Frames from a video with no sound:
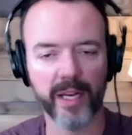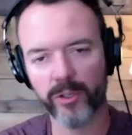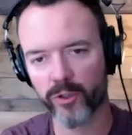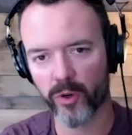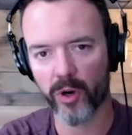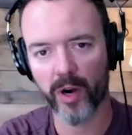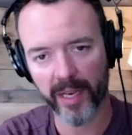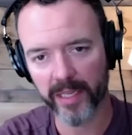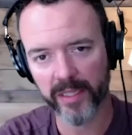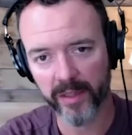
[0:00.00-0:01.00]
lecturer, I
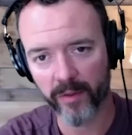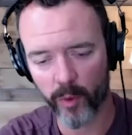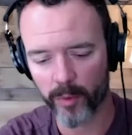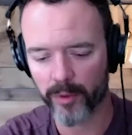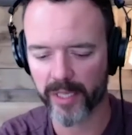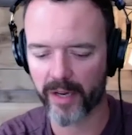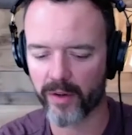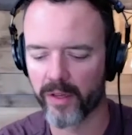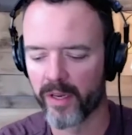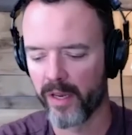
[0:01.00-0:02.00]
guess is the formal title.